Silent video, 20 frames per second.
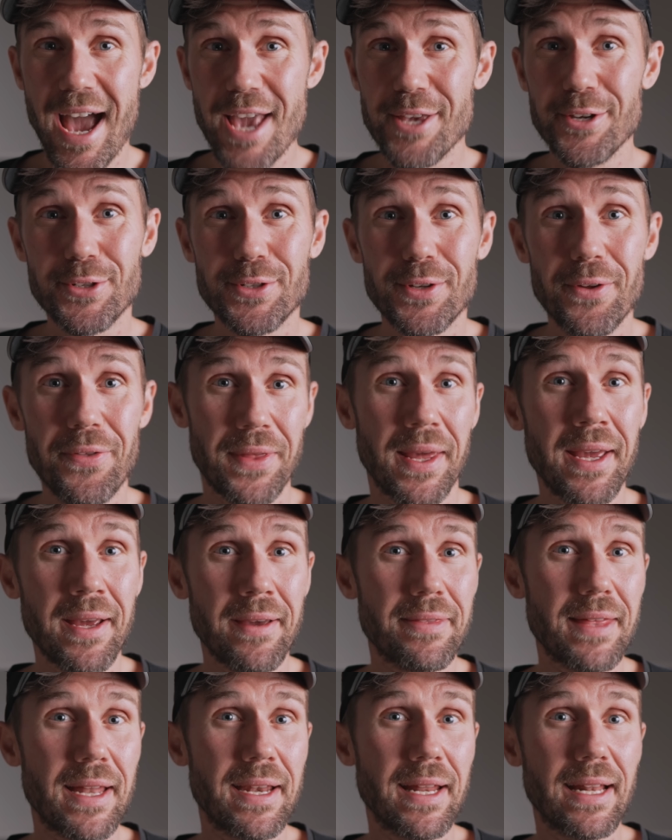I used to
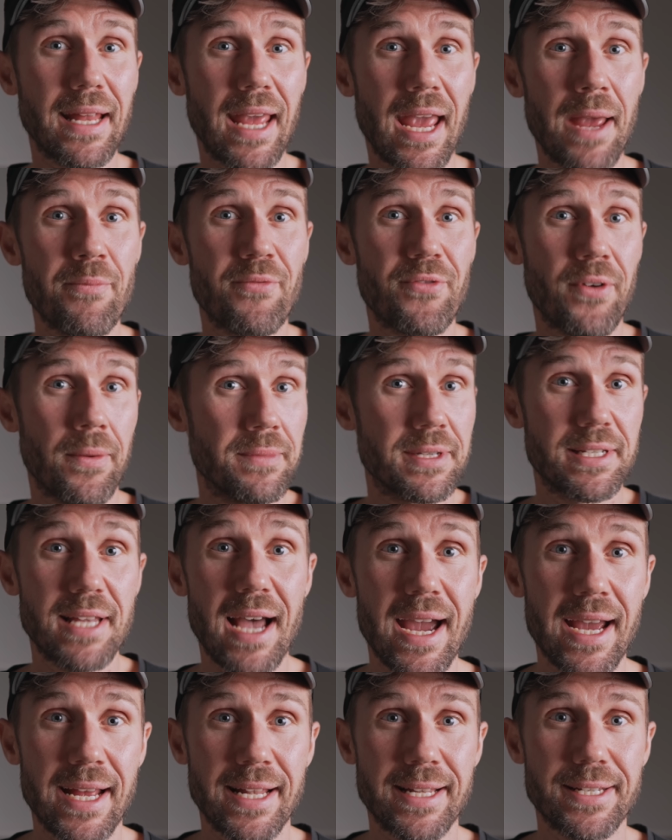think that it came from
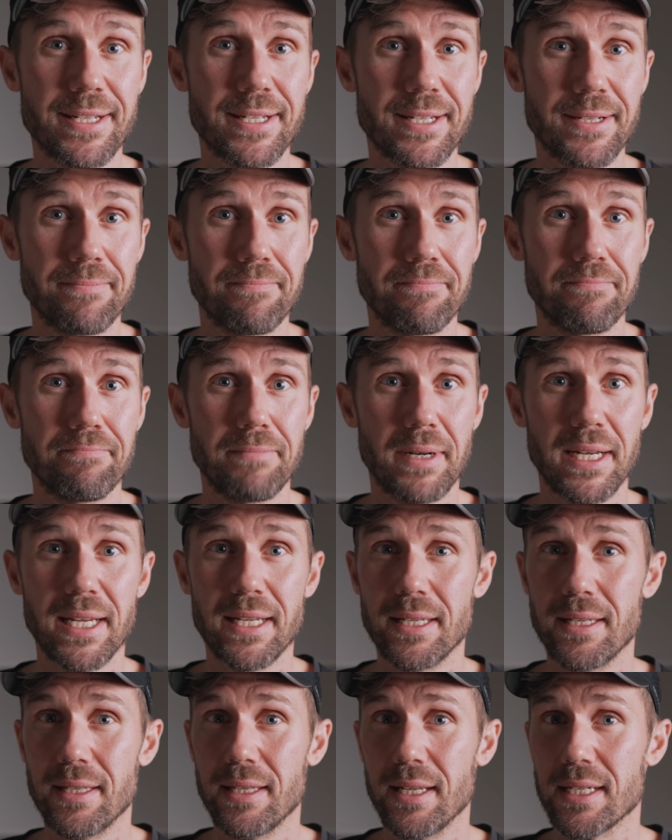science, but
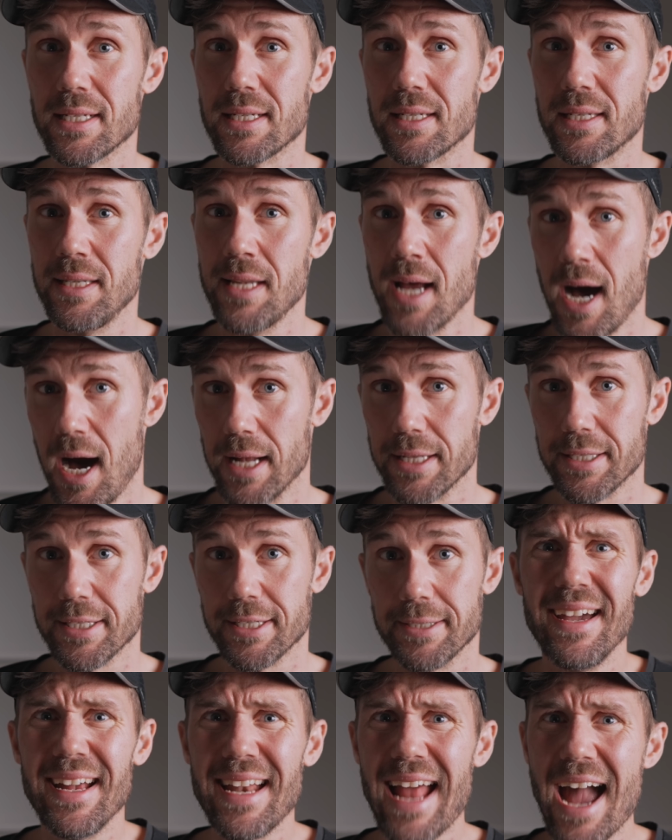it does
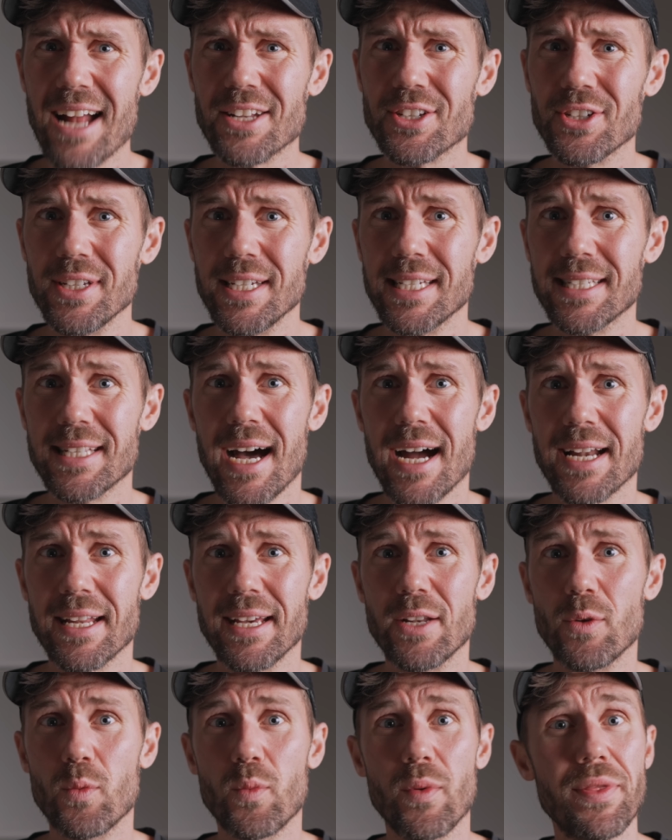not. It actually
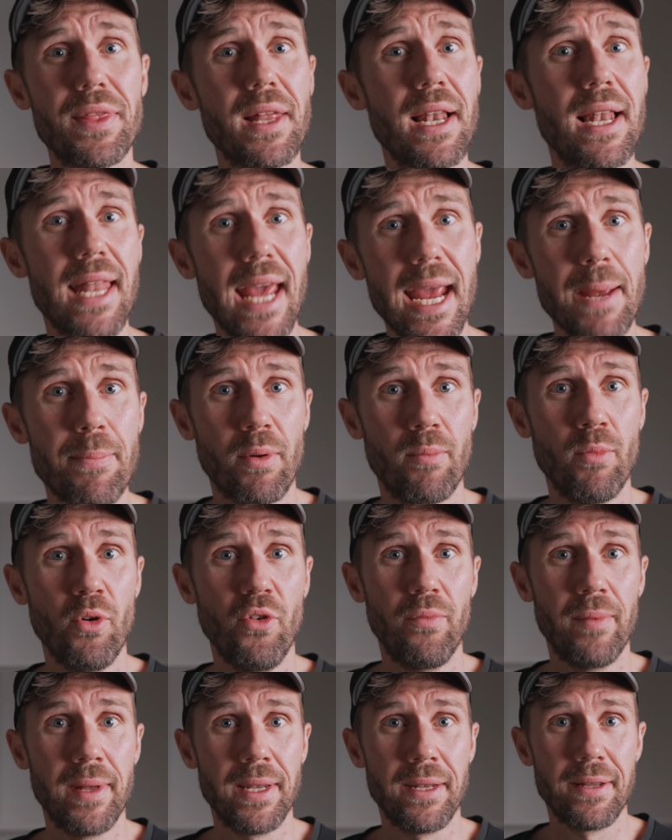started with the labor
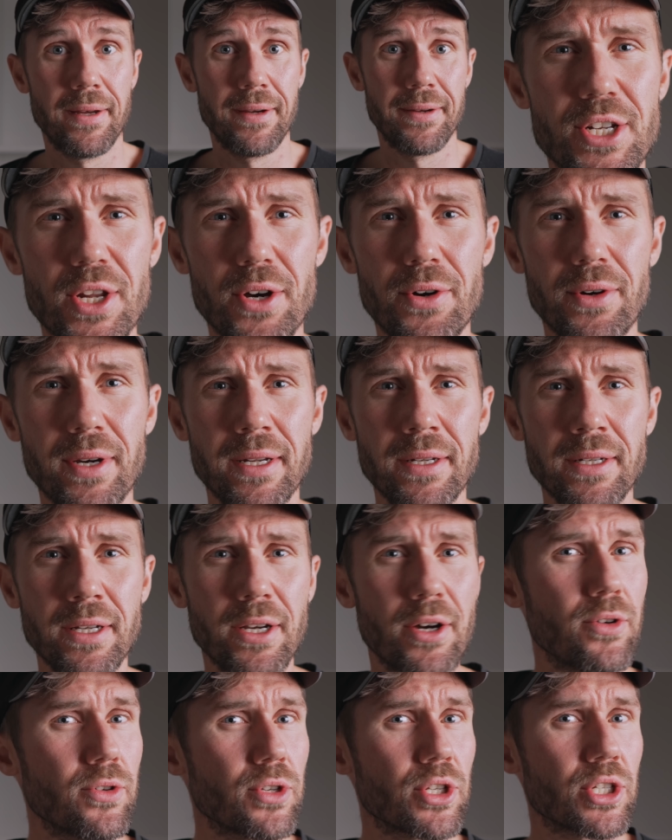movement. The slogan
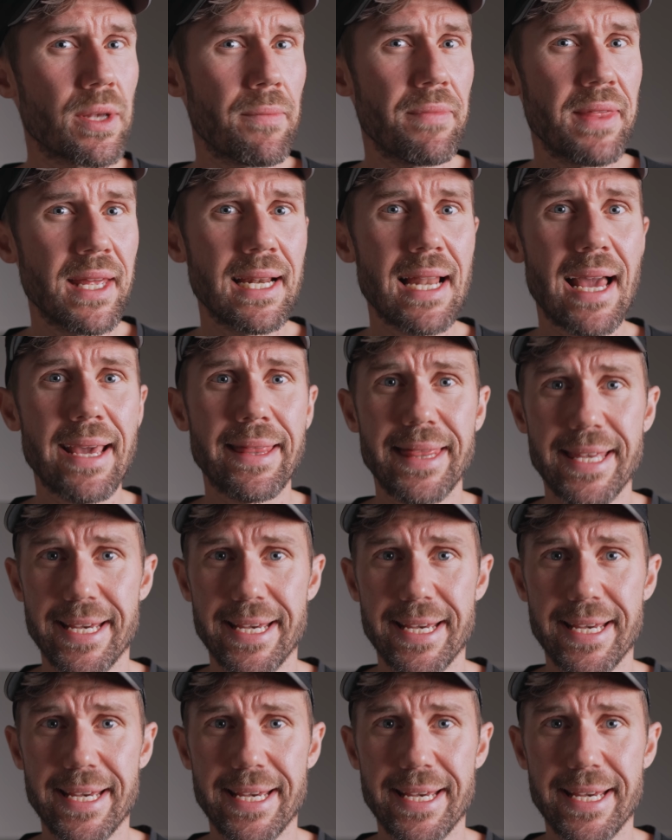goes something like